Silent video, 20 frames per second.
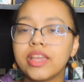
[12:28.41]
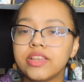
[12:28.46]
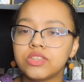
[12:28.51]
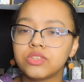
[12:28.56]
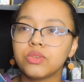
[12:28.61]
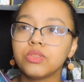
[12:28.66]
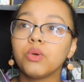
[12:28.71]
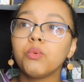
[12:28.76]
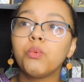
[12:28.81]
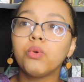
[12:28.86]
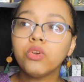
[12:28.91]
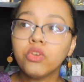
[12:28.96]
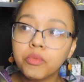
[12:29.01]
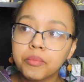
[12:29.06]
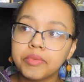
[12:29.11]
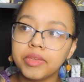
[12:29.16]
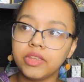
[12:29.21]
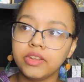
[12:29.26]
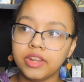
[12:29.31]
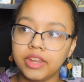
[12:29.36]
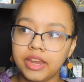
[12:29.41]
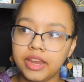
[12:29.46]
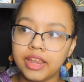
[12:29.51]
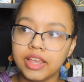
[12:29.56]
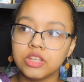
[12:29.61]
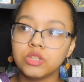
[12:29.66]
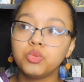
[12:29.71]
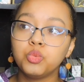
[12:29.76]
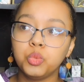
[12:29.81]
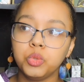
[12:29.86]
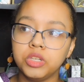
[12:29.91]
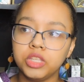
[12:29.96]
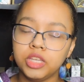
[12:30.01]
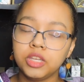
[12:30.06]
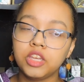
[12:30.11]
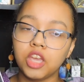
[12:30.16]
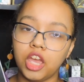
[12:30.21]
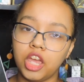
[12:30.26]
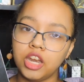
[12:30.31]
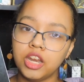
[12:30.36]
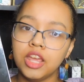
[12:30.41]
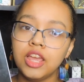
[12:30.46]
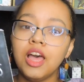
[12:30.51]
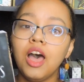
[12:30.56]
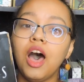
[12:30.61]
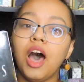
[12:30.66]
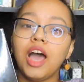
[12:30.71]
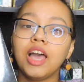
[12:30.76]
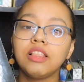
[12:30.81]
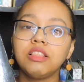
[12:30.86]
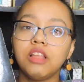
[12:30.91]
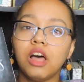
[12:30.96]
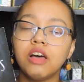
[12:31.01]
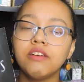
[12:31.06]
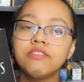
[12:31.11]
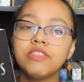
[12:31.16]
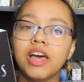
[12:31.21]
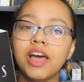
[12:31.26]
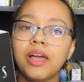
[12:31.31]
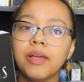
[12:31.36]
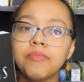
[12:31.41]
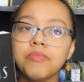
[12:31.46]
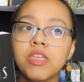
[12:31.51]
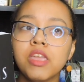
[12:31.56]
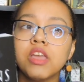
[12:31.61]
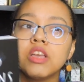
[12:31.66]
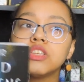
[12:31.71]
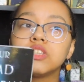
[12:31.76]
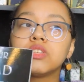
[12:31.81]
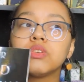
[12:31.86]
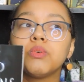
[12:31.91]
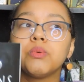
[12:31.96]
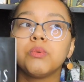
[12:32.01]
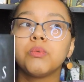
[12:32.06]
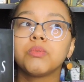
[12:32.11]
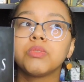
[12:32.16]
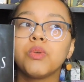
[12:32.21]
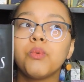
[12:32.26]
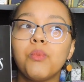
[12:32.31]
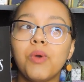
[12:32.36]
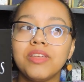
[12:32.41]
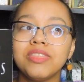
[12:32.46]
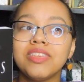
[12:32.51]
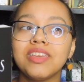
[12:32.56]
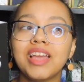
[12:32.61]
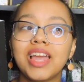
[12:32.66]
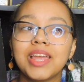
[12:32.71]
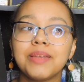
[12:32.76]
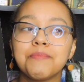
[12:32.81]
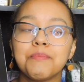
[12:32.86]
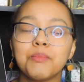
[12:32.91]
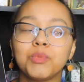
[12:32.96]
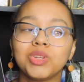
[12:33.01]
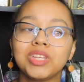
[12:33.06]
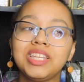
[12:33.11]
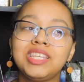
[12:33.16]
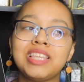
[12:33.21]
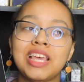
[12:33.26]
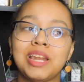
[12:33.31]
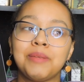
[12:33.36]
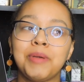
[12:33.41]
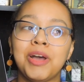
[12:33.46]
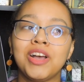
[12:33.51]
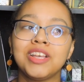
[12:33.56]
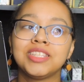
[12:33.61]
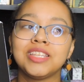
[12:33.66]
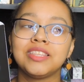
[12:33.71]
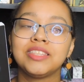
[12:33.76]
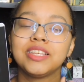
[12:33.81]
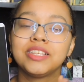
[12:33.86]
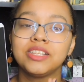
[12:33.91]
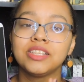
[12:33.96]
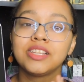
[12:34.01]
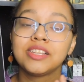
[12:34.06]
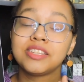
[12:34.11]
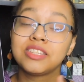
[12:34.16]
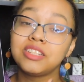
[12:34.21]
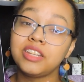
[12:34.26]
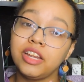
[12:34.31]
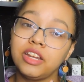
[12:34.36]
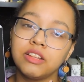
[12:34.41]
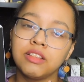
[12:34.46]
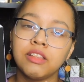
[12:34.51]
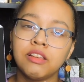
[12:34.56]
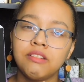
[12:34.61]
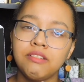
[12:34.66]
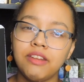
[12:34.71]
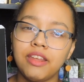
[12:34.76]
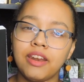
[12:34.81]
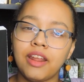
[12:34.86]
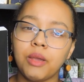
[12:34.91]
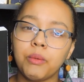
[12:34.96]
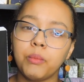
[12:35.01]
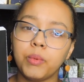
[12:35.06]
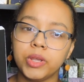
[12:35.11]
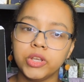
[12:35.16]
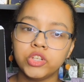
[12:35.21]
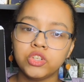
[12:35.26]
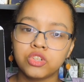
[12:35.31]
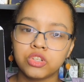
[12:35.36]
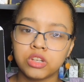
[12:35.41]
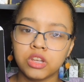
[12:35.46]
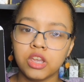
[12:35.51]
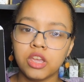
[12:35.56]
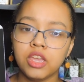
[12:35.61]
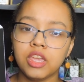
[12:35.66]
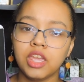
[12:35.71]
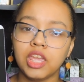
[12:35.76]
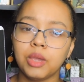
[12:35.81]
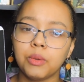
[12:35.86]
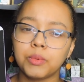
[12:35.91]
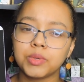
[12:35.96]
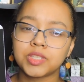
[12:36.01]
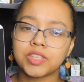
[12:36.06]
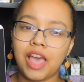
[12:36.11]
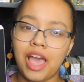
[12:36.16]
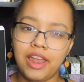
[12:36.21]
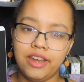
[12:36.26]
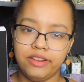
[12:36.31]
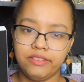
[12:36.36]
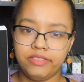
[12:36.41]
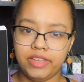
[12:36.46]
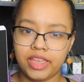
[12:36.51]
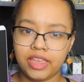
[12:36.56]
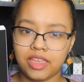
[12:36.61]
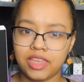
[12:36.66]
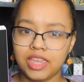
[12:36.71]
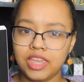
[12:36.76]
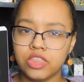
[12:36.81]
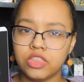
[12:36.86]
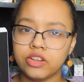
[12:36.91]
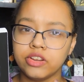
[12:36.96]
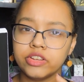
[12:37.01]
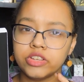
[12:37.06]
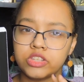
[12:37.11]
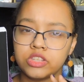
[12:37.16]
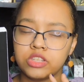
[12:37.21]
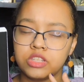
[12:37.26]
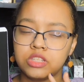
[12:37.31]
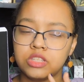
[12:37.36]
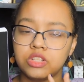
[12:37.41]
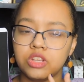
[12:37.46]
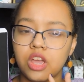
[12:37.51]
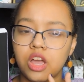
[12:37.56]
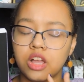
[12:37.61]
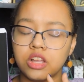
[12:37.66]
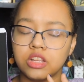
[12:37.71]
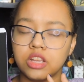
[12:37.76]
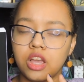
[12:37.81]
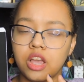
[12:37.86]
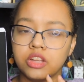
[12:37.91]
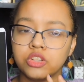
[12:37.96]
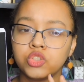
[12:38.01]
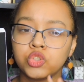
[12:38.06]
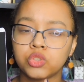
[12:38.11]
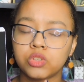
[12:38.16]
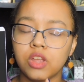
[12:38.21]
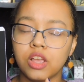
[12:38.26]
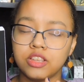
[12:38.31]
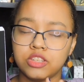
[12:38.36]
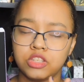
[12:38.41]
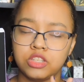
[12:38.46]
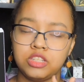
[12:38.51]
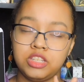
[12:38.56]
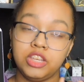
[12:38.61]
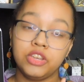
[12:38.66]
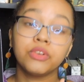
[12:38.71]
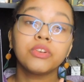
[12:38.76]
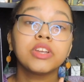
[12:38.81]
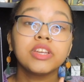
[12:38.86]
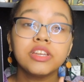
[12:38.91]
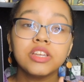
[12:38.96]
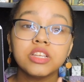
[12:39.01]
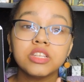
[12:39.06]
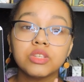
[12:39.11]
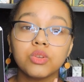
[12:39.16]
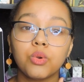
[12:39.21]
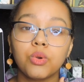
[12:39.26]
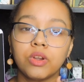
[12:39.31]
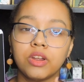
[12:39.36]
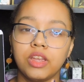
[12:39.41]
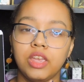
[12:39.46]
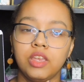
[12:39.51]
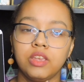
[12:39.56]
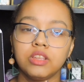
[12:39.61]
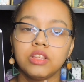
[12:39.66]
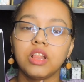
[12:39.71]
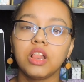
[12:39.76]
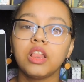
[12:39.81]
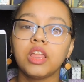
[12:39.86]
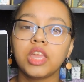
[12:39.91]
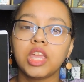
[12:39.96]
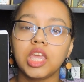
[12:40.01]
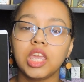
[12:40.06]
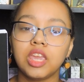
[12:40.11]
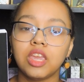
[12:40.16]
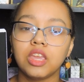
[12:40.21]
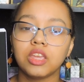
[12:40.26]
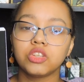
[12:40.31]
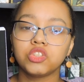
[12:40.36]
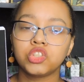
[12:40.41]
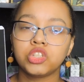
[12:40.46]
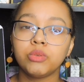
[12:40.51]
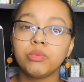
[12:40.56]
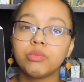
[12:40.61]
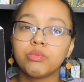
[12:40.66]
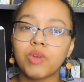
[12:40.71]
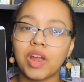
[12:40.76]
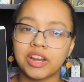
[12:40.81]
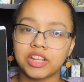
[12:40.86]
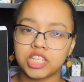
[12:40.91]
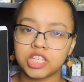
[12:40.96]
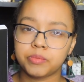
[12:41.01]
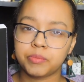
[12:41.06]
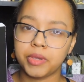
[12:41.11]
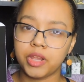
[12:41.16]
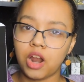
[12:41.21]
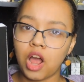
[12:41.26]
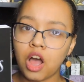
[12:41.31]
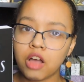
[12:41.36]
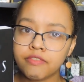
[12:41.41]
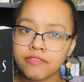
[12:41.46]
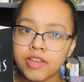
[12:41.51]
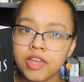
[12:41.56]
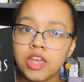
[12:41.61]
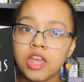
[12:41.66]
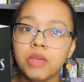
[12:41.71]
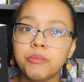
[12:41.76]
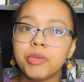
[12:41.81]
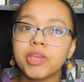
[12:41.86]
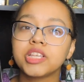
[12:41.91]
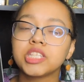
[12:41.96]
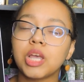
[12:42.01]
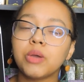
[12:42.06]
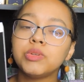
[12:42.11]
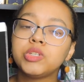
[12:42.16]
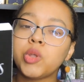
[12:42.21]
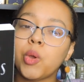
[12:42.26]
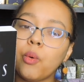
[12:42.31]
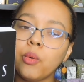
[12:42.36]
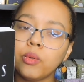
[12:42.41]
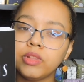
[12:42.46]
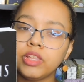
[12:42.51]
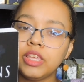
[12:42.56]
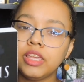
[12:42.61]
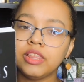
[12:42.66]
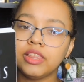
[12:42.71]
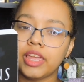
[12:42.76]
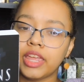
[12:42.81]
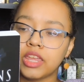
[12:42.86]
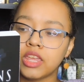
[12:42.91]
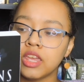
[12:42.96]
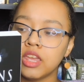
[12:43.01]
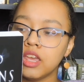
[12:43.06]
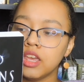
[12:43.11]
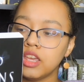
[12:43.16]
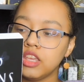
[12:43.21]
so the world building is really good. I love that. So the one thing I'm really sad about is that this is a standalone, and I wish it was kind of like either a series or it, like, she would write a spinoff, because I would totally, like,